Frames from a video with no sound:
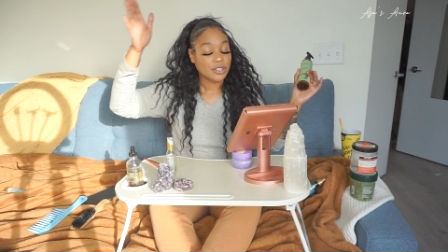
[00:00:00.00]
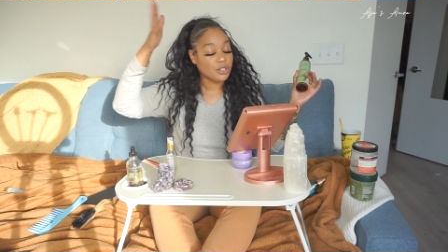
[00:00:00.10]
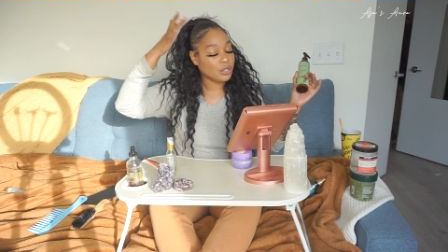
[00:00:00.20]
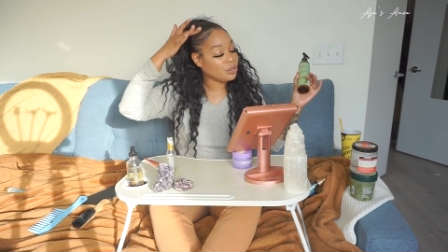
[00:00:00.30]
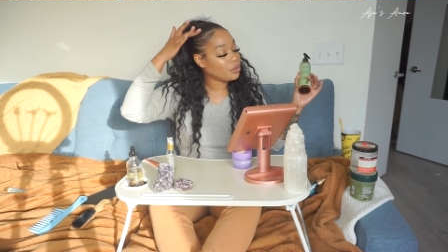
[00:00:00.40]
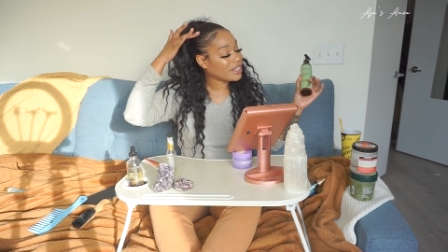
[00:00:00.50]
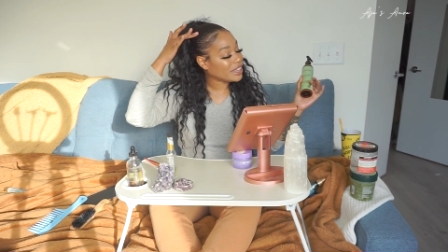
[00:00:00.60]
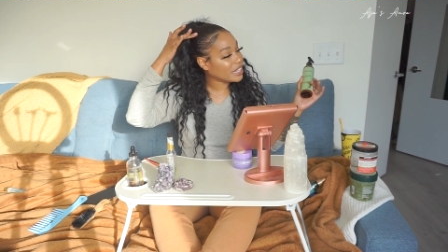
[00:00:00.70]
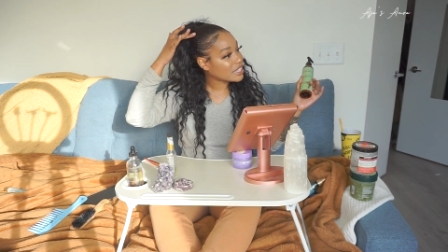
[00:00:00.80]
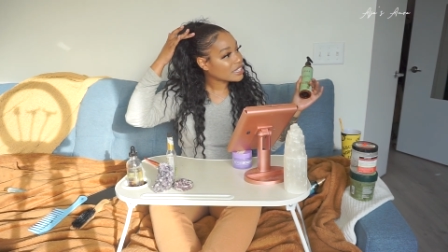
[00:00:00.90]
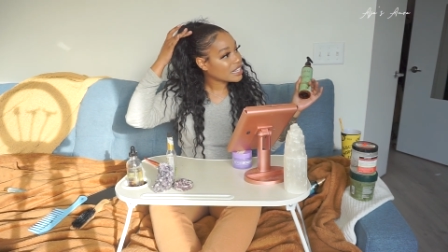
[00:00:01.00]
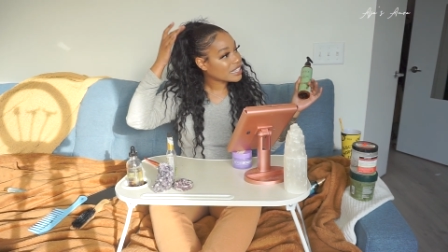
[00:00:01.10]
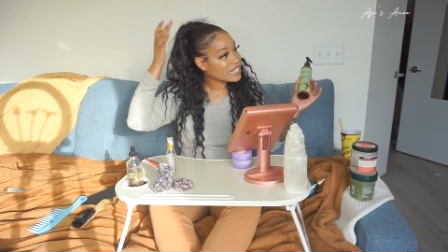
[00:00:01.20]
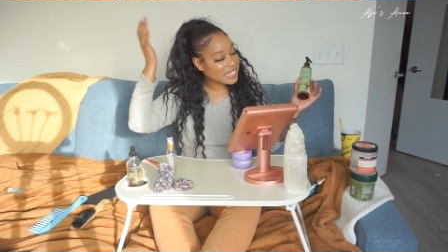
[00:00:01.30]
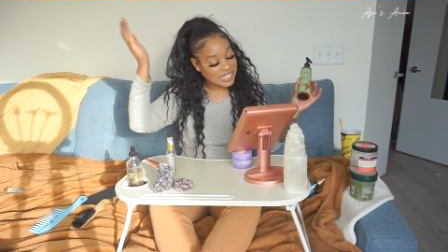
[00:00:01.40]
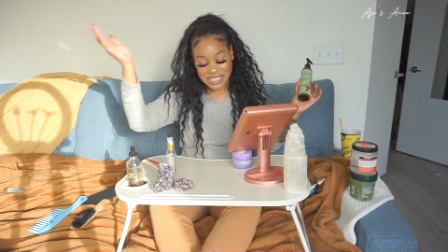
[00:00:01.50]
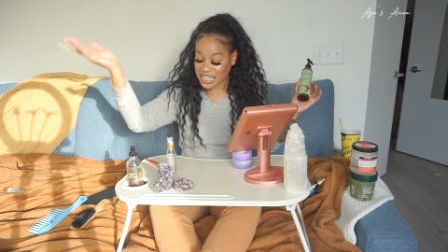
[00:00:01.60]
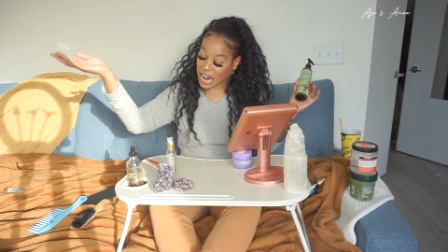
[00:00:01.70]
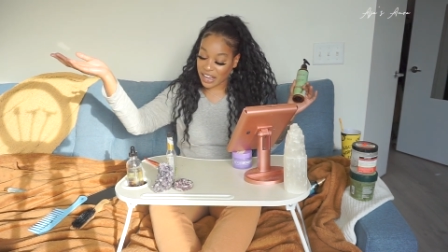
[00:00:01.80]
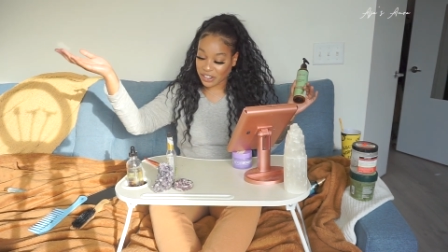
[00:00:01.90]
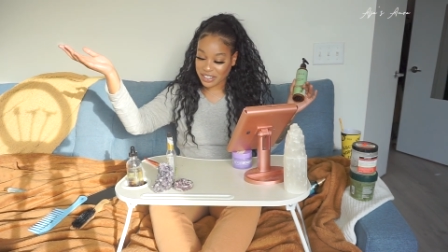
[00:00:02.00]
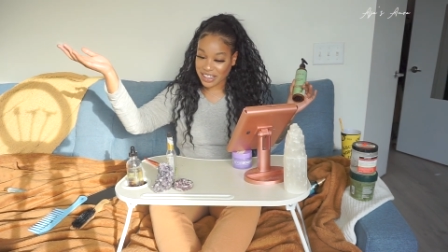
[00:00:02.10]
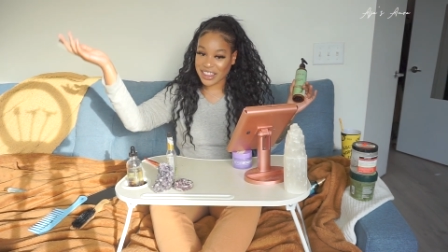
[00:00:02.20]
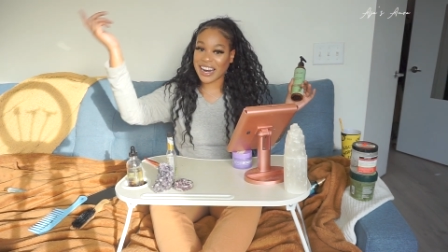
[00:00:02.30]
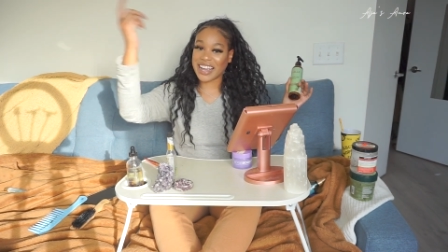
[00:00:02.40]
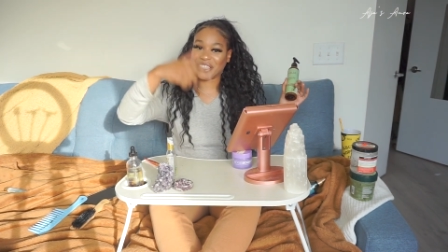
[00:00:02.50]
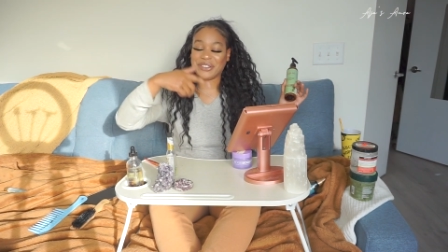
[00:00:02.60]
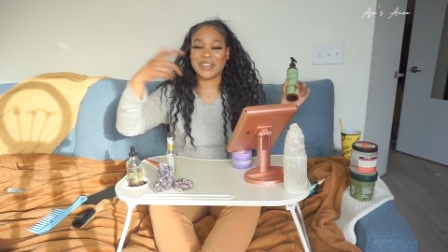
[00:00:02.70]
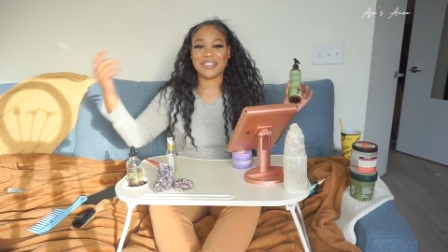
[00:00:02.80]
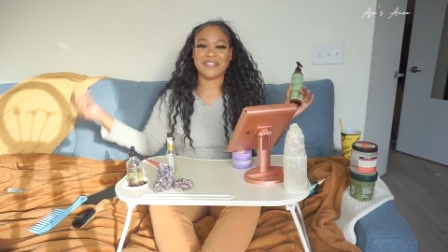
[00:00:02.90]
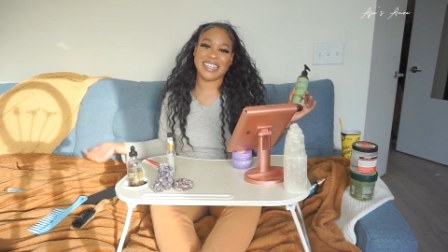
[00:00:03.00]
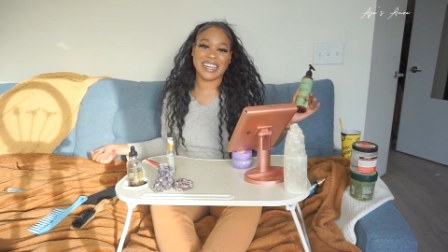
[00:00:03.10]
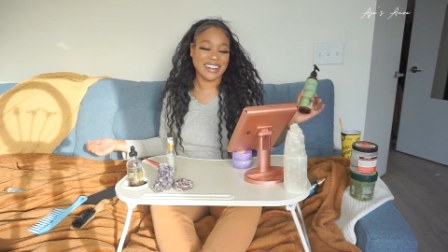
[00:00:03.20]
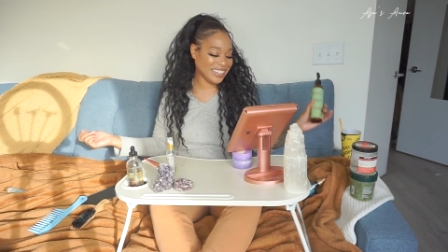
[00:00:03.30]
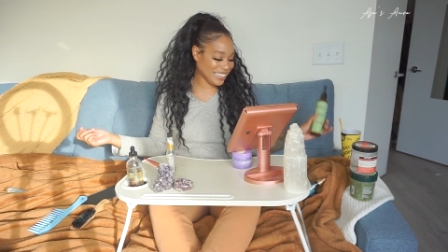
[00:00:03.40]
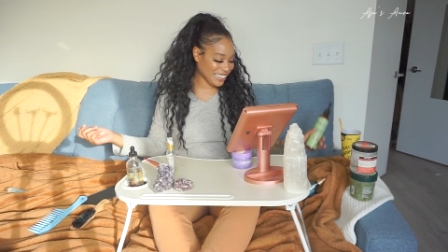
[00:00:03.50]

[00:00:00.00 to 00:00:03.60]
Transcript: to this style that I do in the video.